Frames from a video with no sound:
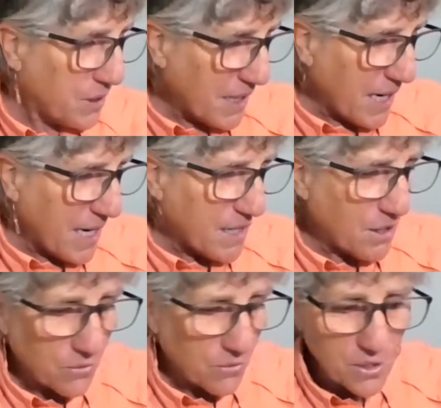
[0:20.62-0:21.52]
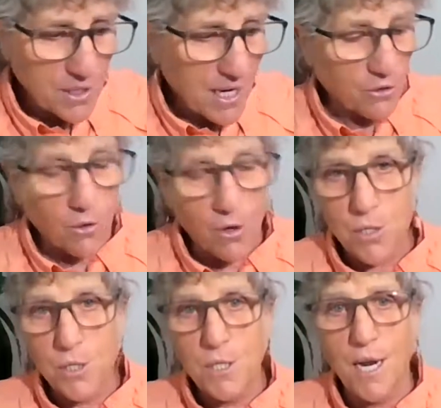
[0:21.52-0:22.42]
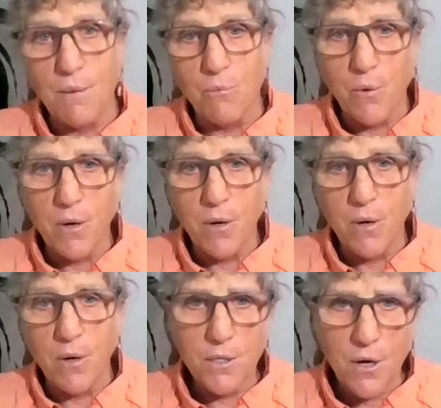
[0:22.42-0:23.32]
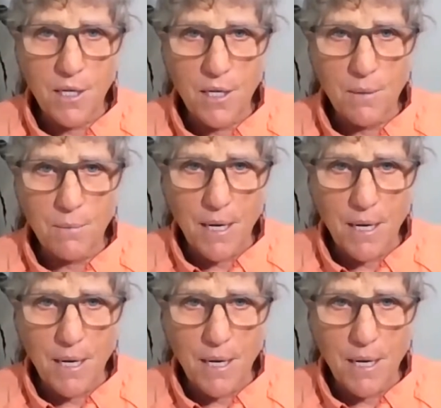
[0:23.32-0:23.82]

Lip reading: Today, this is kind of crunch time. We are talking